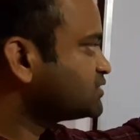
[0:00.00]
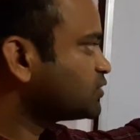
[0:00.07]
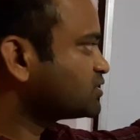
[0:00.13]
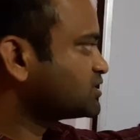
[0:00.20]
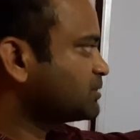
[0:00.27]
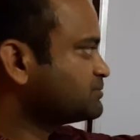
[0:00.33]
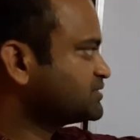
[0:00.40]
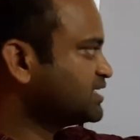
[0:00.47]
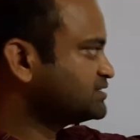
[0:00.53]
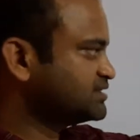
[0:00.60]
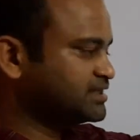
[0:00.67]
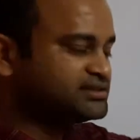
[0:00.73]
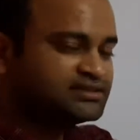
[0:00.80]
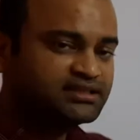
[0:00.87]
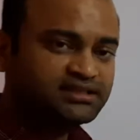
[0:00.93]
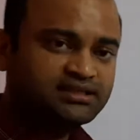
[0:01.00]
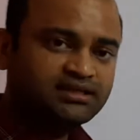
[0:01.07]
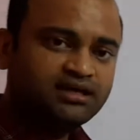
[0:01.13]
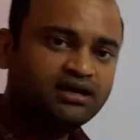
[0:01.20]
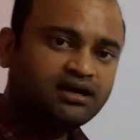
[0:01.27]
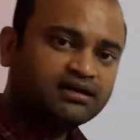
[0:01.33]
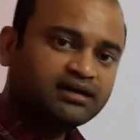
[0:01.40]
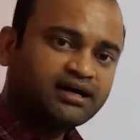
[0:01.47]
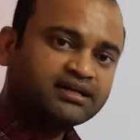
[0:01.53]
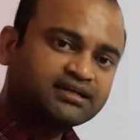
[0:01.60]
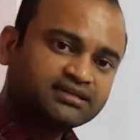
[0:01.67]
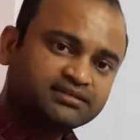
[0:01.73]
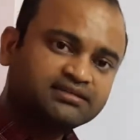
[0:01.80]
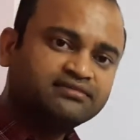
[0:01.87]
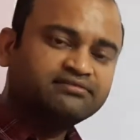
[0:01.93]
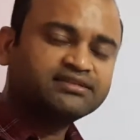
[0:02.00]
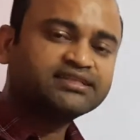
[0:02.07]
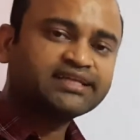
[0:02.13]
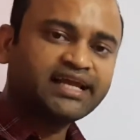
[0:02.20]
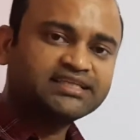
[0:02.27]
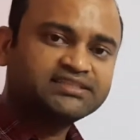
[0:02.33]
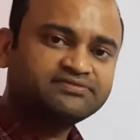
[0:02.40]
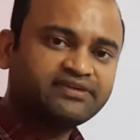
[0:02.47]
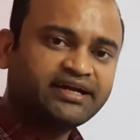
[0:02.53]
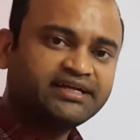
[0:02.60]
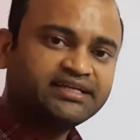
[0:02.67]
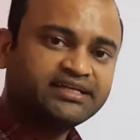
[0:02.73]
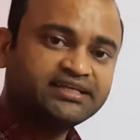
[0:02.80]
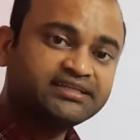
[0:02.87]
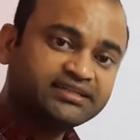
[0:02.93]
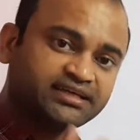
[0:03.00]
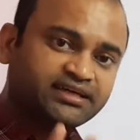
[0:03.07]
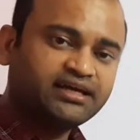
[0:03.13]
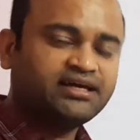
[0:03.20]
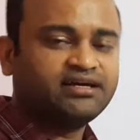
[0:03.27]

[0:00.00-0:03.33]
or substances are further classified in